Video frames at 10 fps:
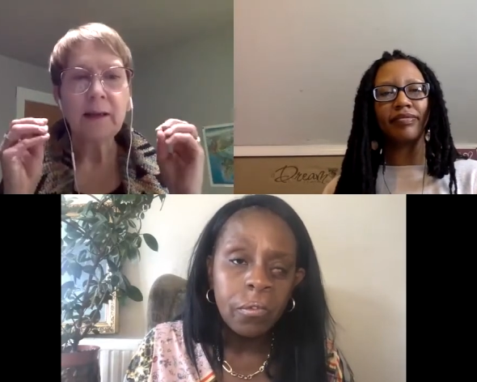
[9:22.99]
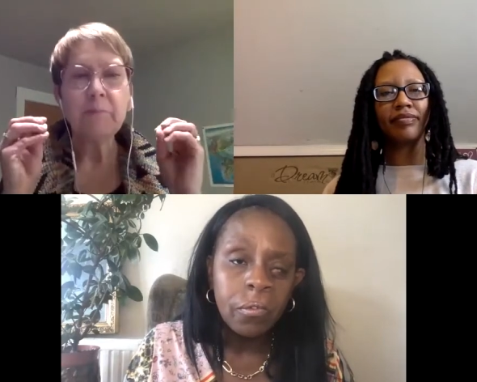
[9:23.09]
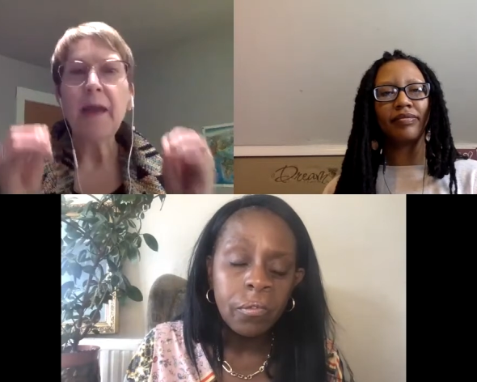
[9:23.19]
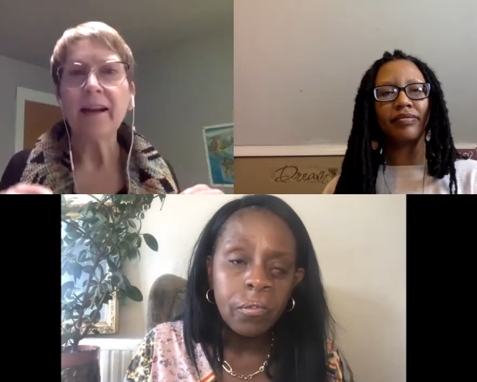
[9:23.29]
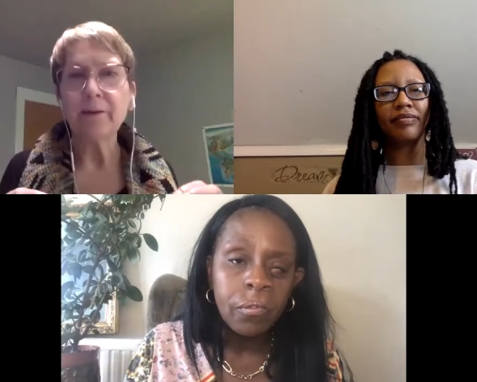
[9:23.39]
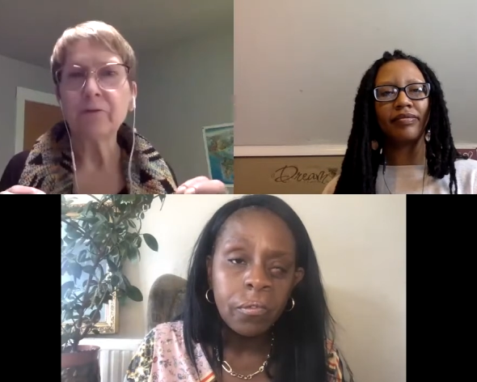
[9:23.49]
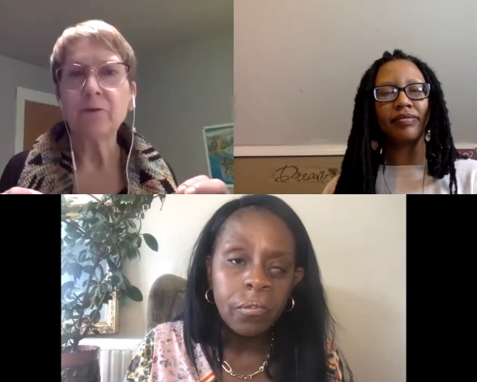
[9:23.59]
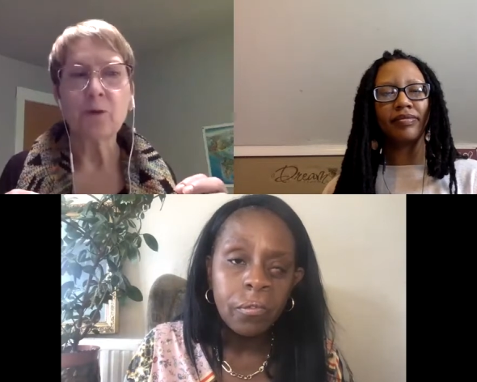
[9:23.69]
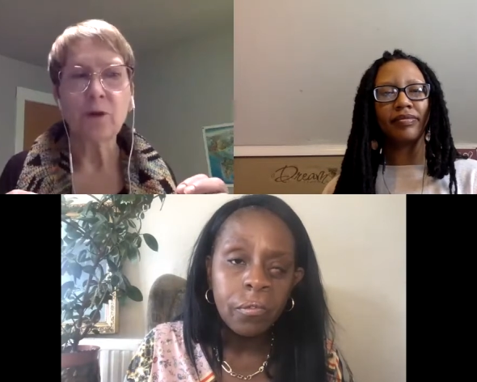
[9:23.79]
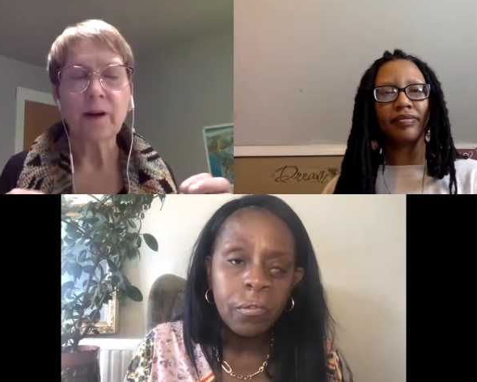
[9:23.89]

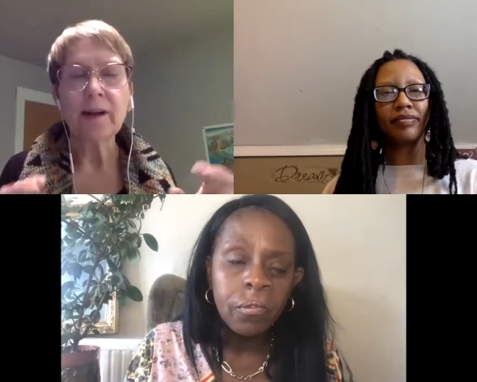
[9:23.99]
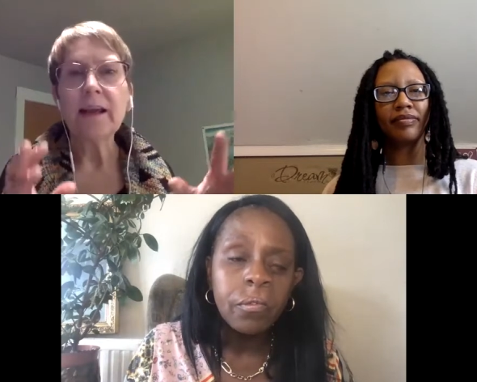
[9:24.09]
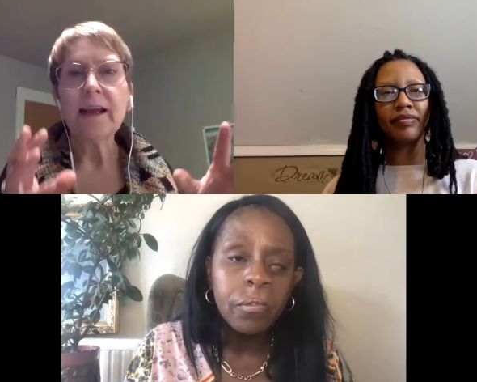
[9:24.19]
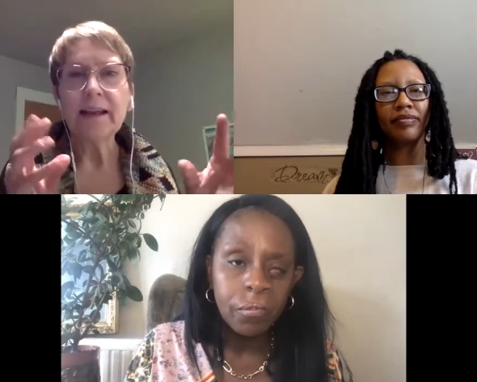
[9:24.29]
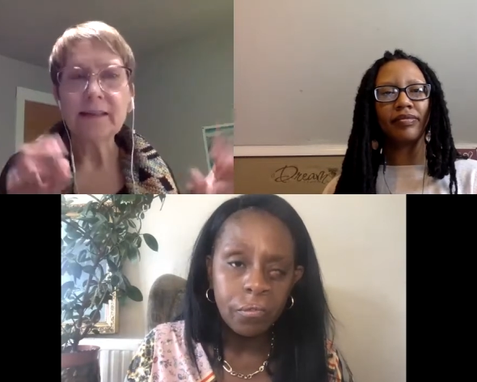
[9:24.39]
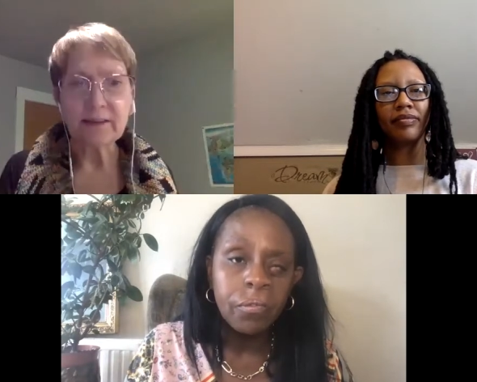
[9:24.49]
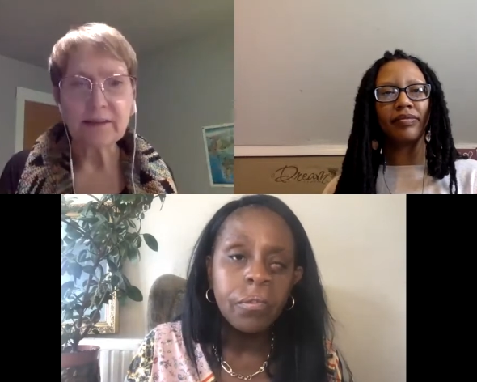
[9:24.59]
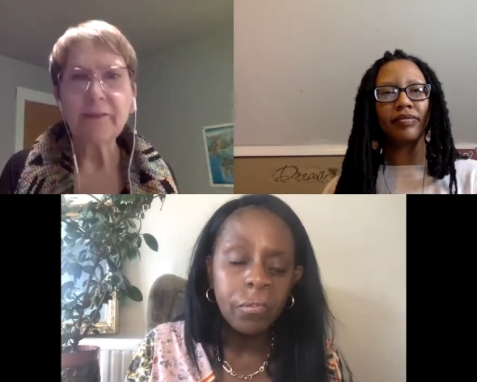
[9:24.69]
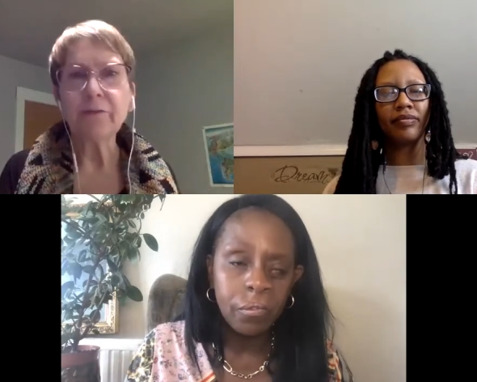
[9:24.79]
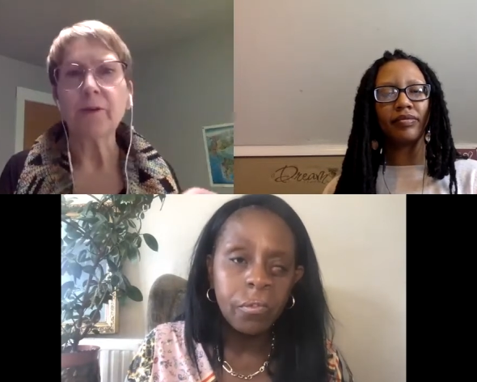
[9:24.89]
Speaker 1: metaphor and
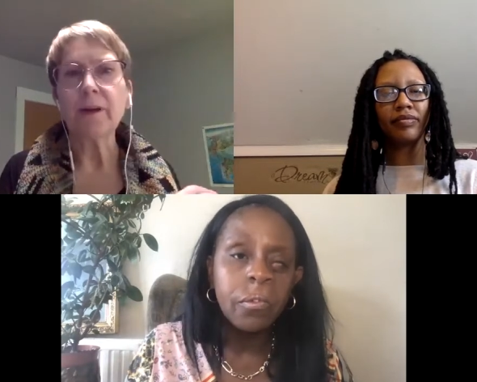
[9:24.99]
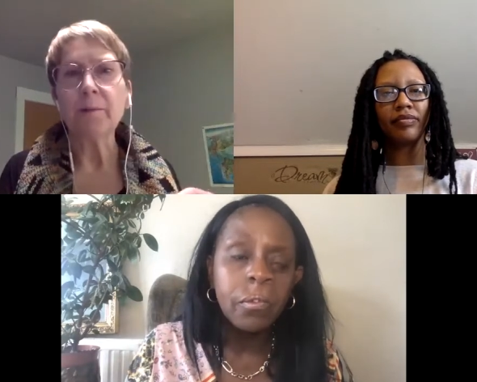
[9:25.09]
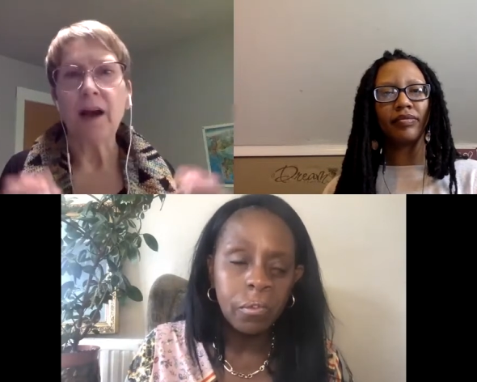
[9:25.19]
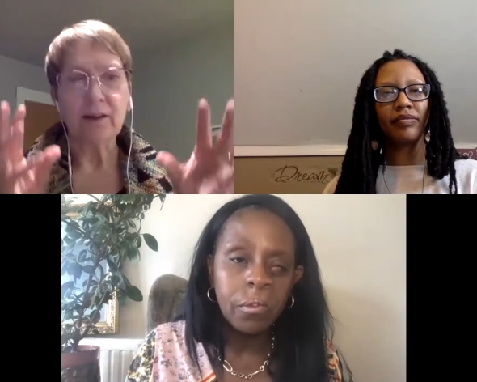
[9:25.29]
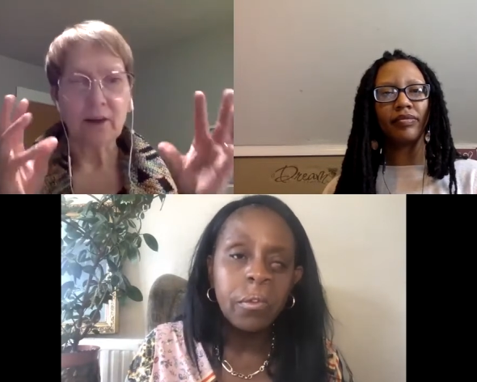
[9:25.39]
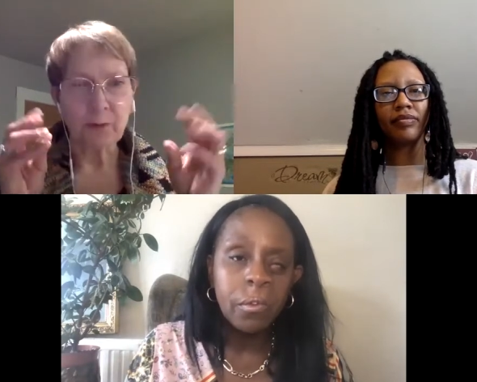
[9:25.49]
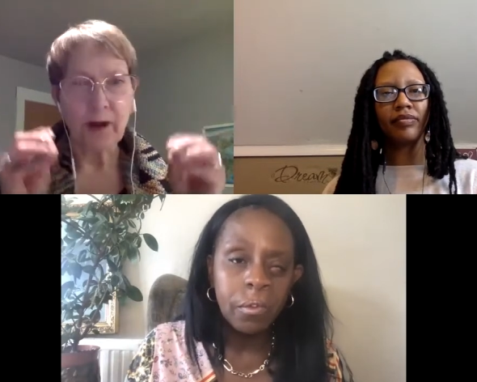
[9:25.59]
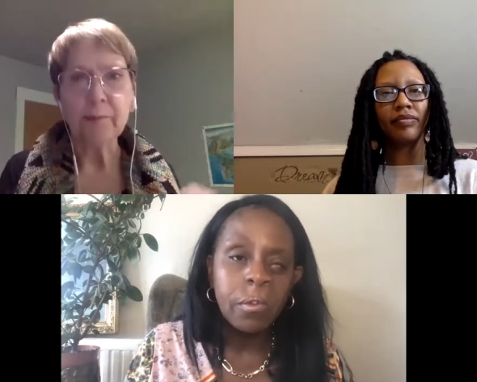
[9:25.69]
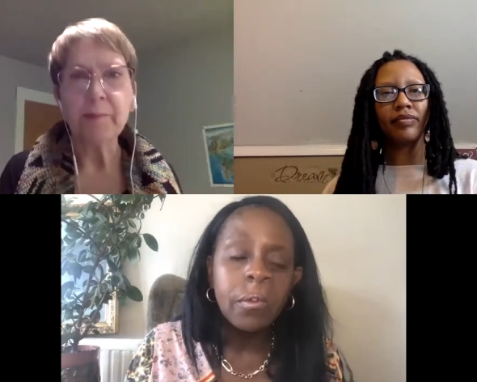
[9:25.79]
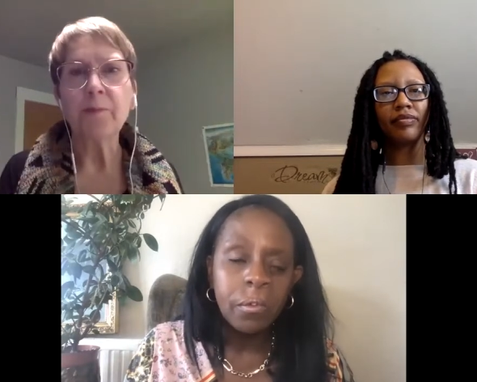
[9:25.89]
delivery model
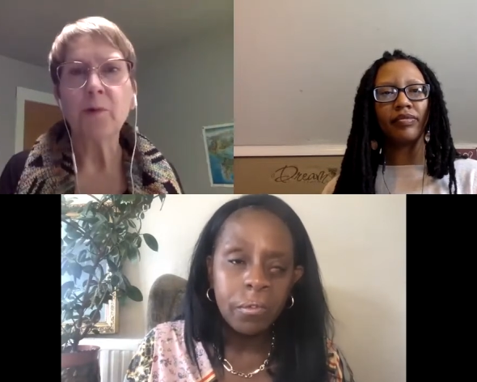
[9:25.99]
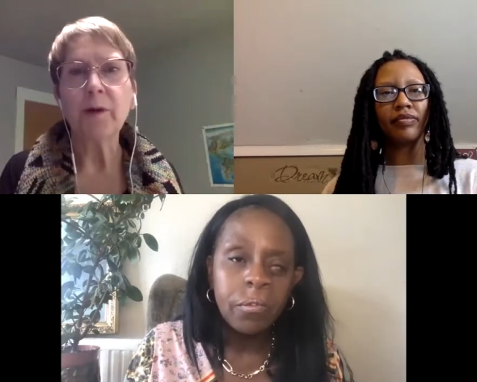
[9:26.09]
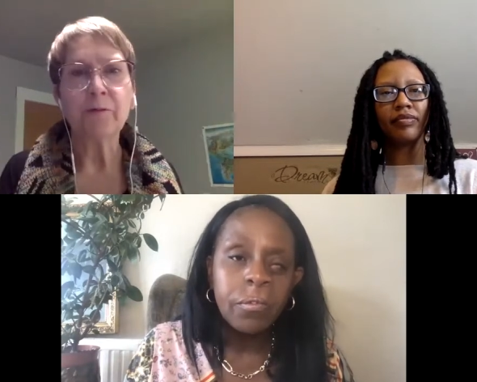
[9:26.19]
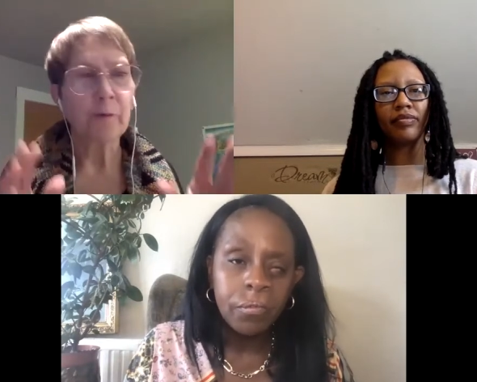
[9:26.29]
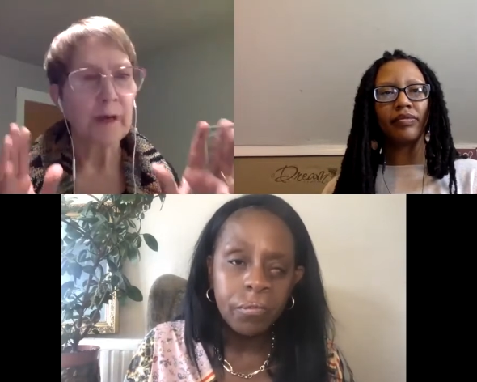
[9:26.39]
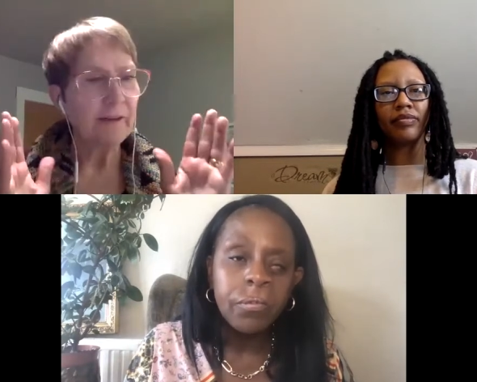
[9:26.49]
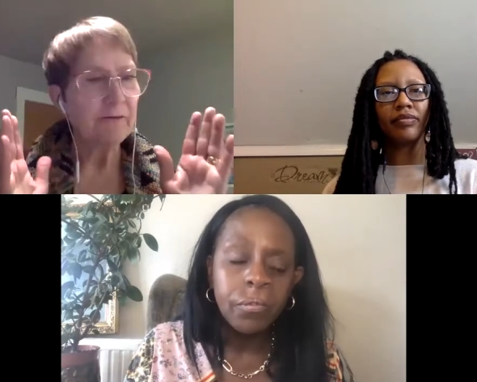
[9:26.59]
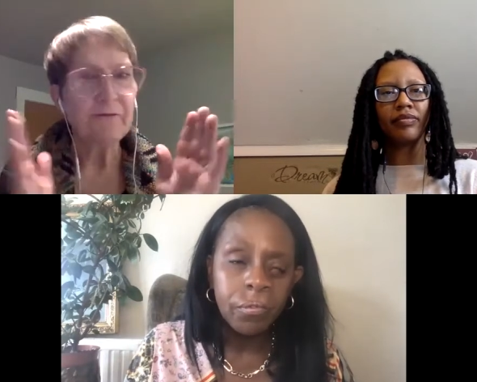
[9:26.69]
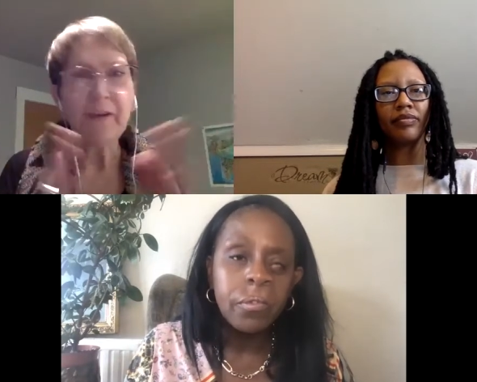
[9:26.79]
around midwifery